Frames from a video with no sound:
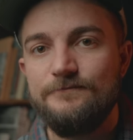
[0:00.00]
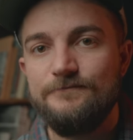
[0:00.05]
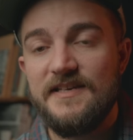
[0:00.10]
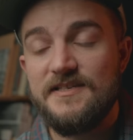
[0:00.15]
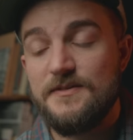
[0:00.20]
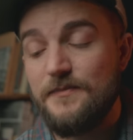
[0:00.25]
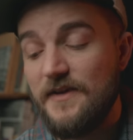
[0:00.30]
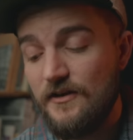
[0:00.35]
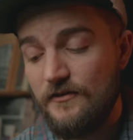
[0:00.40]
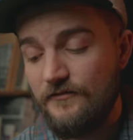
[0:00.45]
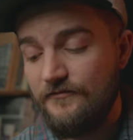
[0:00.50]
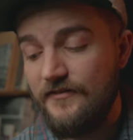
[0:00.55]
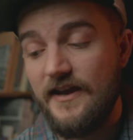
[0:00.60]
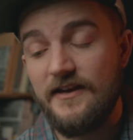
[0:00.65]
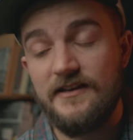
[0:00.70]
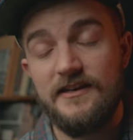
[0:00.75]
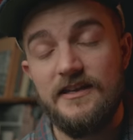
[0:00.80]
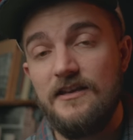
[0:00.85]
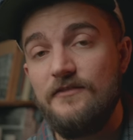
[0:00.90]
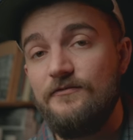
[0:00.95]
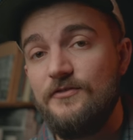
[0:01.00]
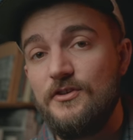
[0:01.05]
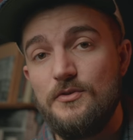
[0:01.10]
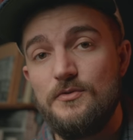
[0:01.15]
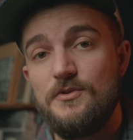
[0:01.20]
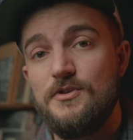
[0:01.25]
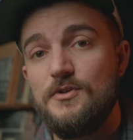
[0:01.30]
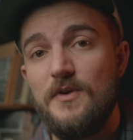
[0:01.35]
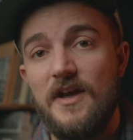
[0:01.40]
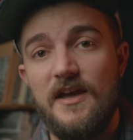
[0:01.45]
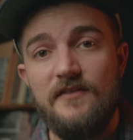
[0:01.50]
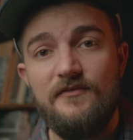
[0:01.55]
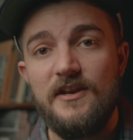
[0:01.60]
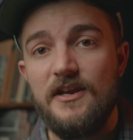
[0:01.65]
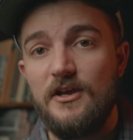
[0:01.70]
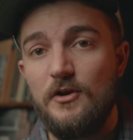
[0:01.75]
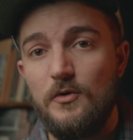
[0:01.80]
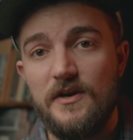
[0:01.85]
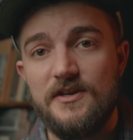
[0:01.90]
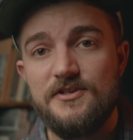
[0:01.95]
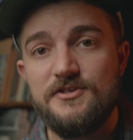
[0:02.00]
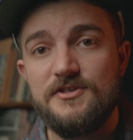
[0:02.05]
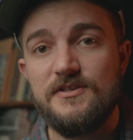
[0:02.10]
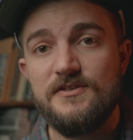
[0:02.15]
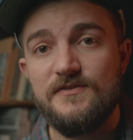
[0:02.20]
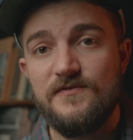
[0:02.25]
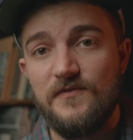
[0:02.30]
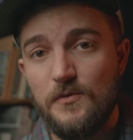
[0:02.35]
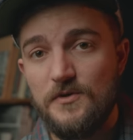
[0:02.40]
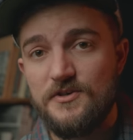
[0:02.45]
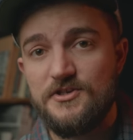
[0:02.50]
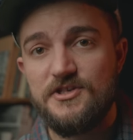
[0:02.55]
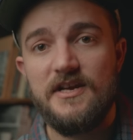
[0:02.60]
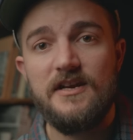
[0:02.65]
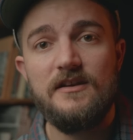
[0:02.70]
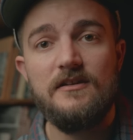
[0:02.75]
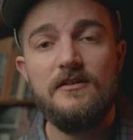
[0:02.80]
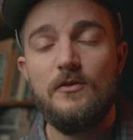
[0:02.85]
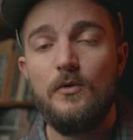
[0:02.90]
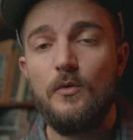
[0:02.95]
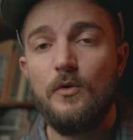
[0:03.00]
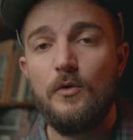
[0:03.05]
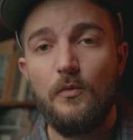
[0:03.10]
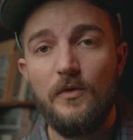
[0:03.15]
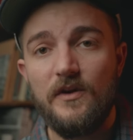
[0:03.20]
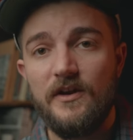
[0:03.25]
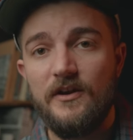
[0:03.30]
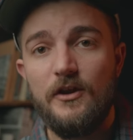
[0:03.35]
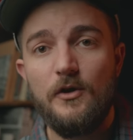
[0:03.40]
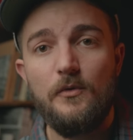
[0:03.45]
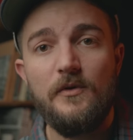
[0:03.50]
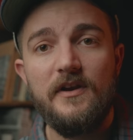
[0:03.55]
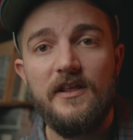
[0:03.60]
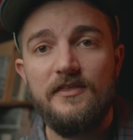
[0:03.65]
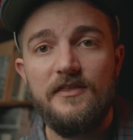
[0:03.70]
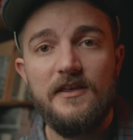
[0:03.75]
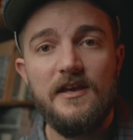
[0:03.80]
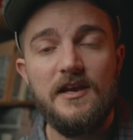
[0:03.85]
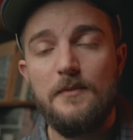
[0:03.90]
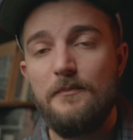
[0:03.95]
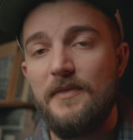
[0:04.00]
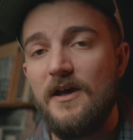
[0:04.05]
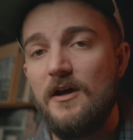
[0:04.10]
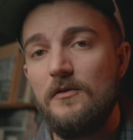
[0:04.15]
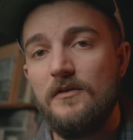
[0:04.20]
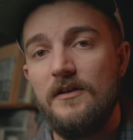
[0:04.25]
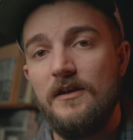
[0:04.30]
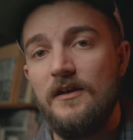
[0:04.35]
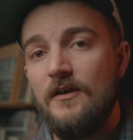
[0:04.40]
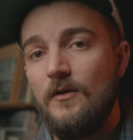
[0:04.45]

As a matter of fact, if you do have any questions for Jaden or want to know anything about